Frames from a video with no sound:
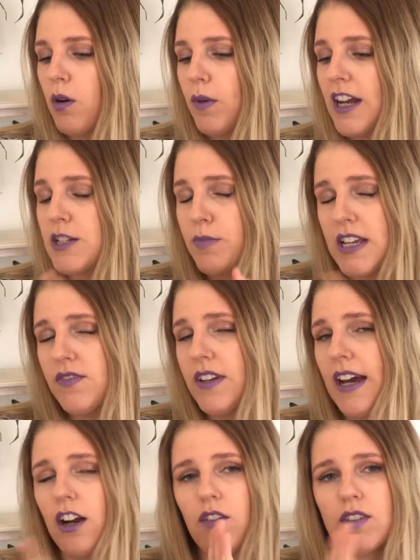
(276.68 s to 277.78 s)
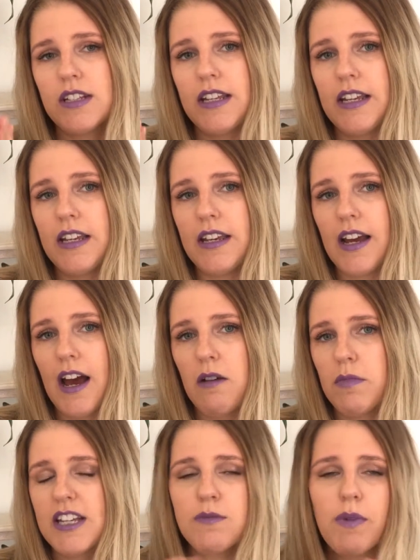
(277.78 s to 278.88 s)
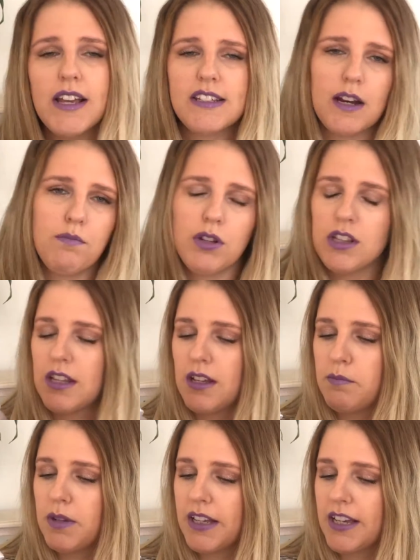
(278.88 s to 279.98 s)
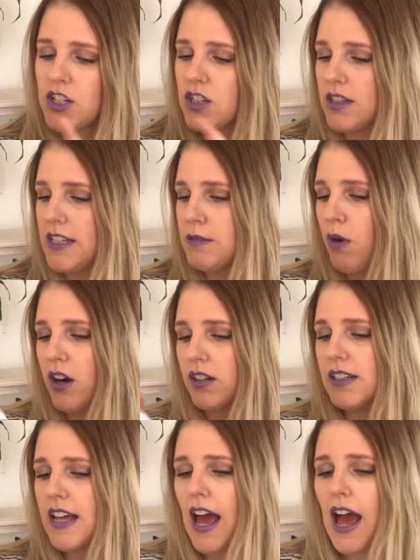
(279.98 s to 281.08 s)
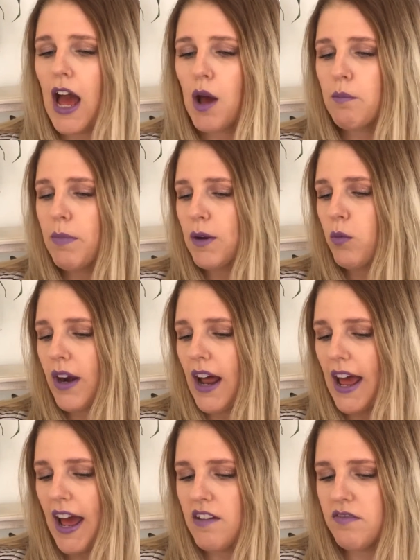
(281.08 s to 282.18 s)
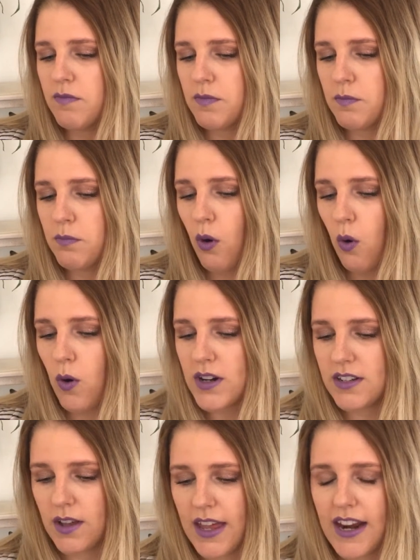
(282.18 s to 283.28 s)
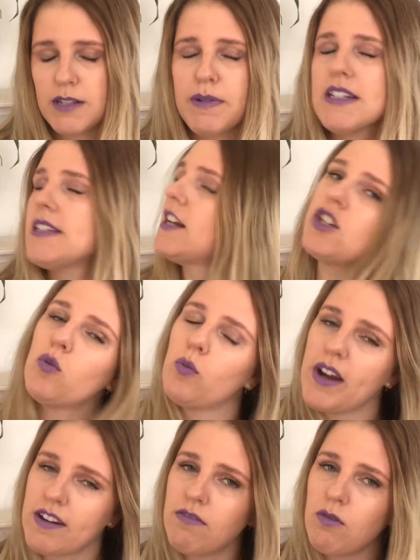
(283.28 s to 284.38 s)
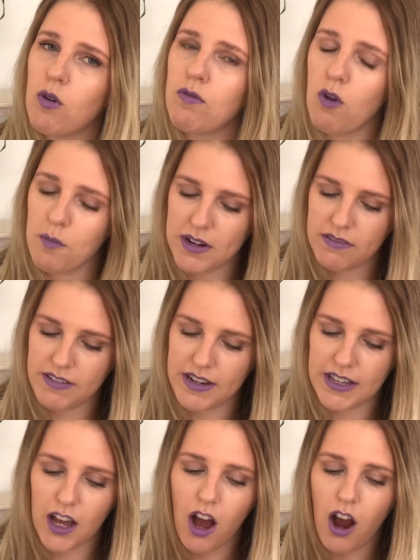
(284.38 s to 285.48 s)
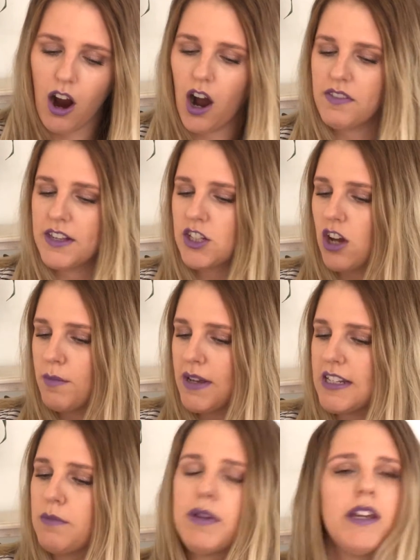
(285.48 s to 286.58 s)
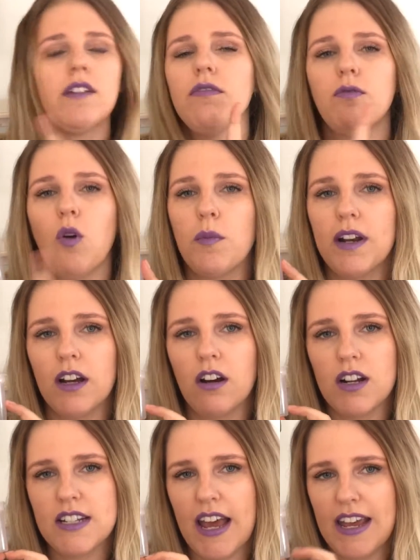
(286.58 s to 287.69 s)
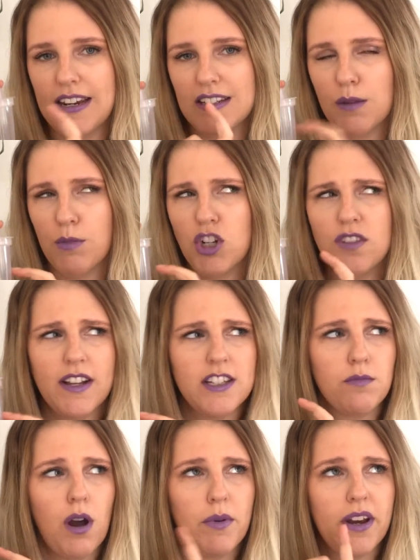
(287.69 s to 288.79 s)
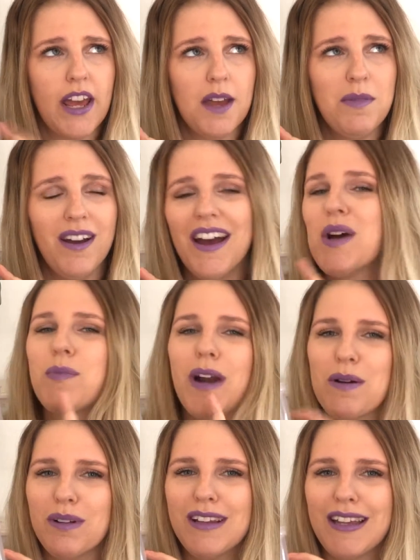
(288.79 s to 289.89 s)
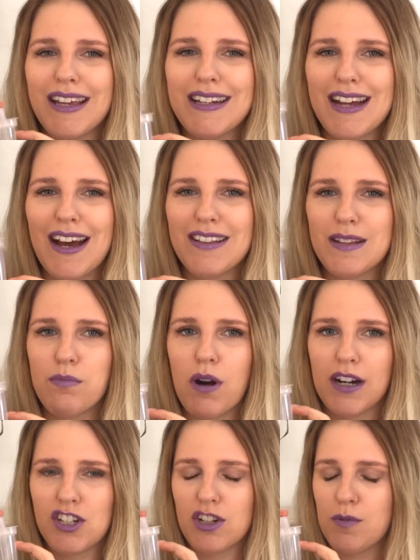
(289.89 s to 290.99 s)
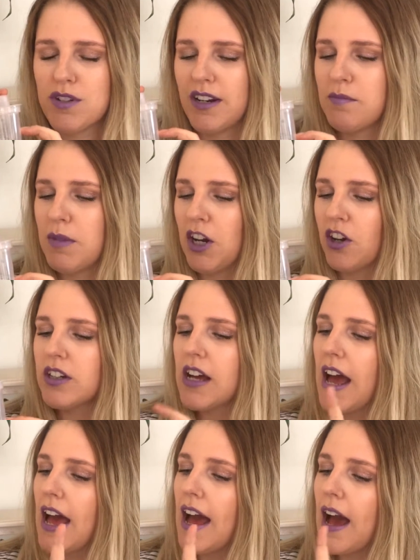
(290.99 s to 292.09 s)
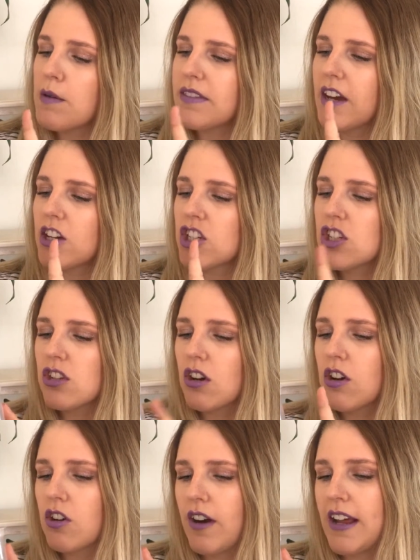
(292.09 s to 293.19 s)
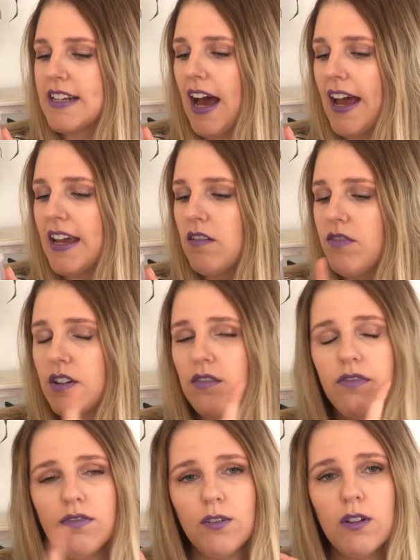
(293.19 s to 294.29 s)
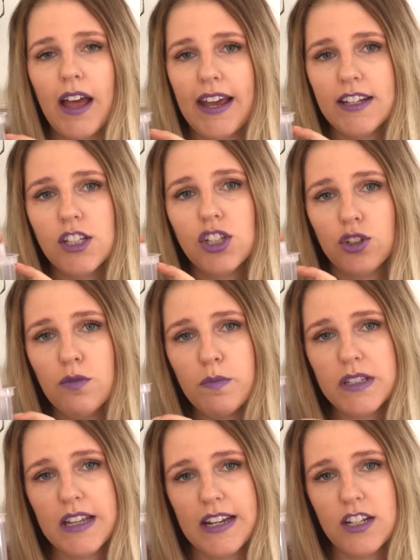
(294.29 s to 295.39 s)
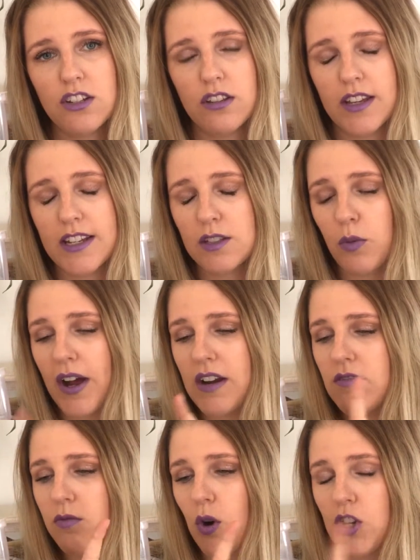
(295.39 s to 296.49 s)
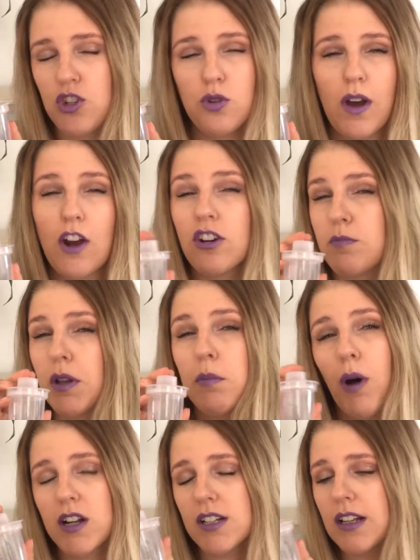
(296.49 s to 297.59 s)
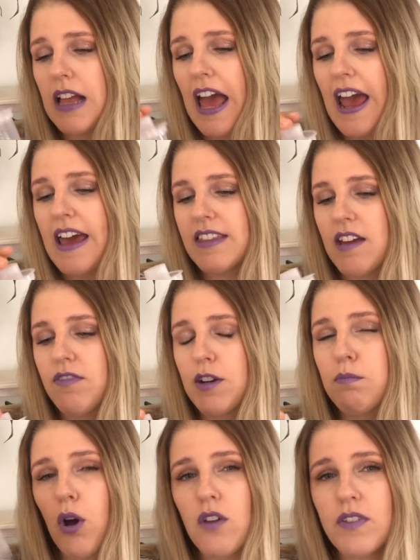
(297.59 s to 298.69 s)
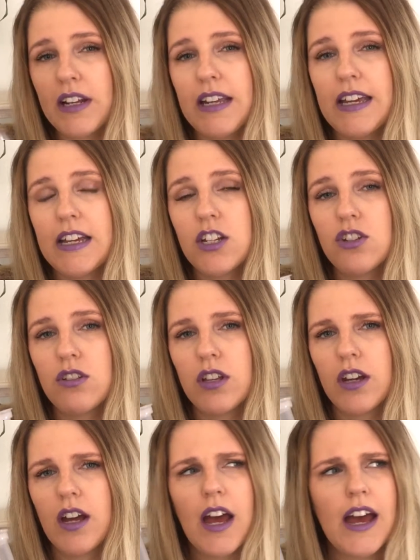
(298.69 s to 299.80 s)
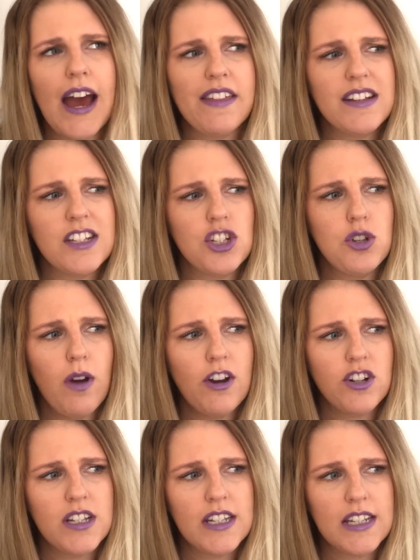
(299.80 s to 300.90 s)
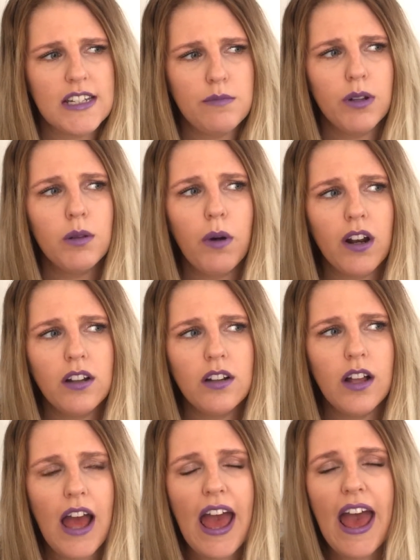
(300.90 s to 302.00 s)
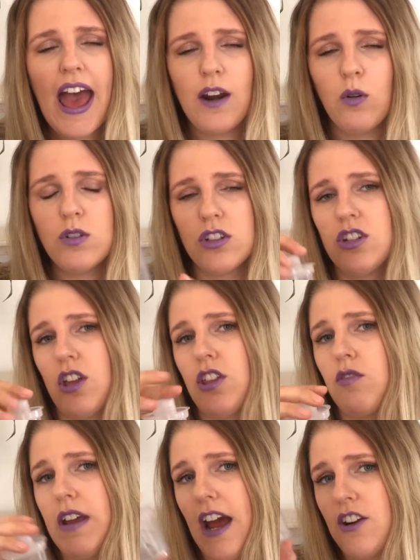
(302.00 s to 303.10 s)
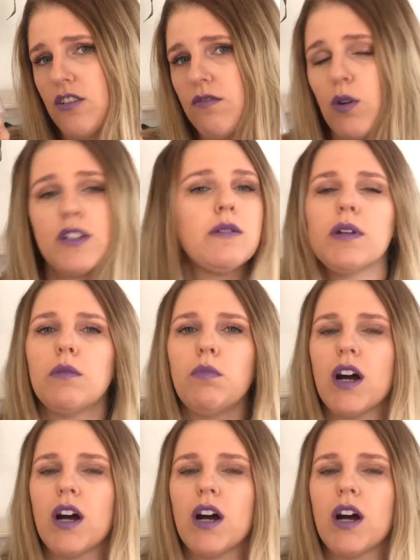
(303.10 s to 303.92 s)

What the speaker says: when I was breastfeeding, I'd obviously express and I'd put the milk into these bottles. But what I have bought that has been such a win for formula feeding are these Tummy Tippy formula containers. I'm not sure that's the proper name, but I will link down the product description below. And they are just so great. I can fit a full 8 scoops into this one for a 200ml bottle. They fit perfectly into the, I think it's a 260ml bottle, and also into the 340ml